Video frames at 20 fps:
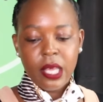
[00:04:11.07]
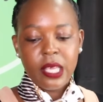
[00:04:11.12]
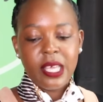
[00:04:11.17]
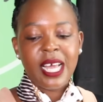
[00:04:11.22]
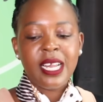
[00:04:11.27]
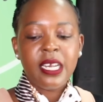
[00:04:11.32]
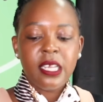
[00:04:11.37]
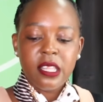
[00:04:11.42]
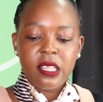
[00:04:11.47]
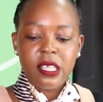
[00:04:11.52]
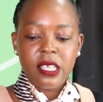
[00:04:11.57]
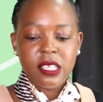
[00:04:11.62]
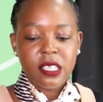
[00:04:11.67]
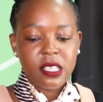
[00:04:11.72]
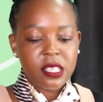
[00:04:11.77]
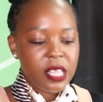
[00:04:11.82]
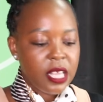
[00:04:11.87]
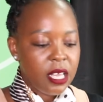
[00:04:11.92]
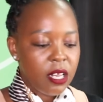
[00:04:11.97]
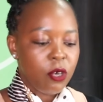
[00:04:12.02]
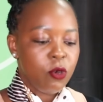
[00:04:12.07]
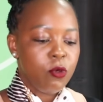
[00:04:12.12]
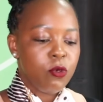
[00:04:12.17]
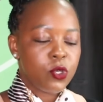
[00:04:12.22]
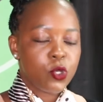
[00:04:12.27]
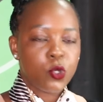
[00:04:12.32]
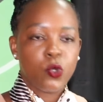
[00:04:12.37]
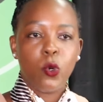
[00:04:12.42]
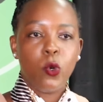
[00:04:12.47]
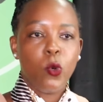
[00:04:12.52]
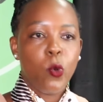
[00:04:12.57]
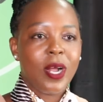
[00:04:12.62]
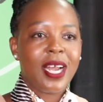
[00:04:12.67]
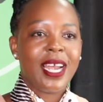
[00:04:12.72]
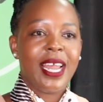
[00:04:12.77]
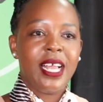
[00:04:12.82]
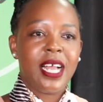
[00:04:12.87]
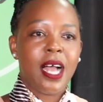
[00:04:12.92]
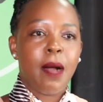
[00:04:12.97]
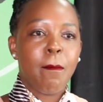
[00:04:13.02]
yani, this thing used to look
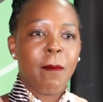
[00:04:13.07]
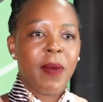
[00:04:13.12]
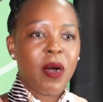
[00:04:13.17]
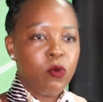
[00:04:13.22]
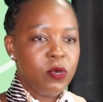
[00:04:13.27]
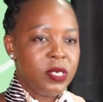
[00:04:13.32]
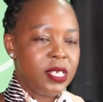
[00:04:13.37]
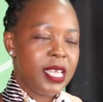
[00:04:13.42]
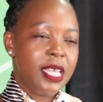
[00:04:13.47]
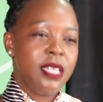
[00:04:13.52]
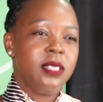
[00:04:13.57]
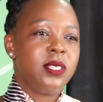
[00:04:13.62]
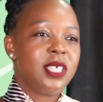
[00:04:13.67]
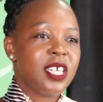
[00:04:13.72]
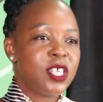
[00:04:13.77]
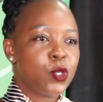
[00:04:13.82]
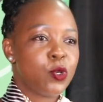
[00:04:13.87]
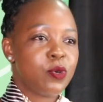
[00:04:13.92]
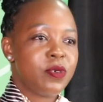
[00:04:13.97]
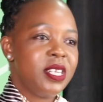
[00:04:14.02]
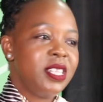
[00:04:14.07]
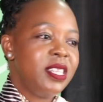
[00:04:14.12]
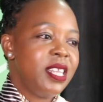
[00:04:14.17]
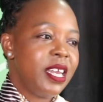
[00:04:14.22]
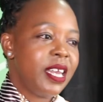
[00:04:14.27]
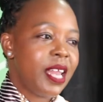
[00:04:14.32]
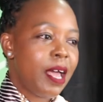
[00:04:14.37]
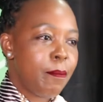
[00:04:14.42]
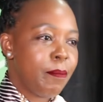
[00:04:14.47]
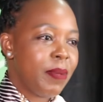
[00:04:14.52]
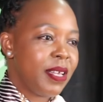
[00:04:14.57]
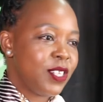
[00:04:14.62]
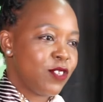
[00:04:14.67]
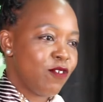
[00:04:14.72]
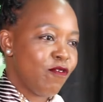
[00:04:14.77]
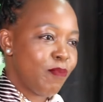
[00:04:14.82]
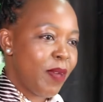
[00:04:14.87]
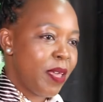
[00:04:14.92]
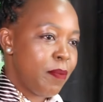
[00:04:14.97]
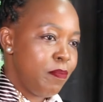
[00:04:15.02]
like a mountain just to read the numbers
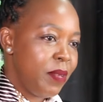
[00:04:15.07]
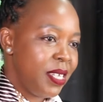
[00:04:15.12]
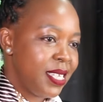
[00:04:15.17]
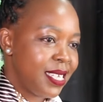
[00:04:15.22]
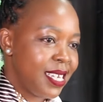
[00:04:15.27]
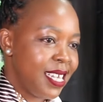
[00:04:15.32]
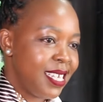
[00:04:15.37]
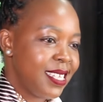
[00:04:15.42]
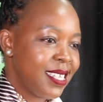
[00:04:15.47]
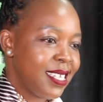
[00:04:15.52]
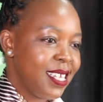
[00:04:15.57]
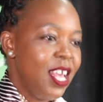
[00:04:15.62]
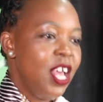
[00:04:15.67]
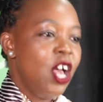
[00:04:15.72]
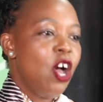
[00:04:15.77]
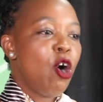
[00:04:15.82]
of my business.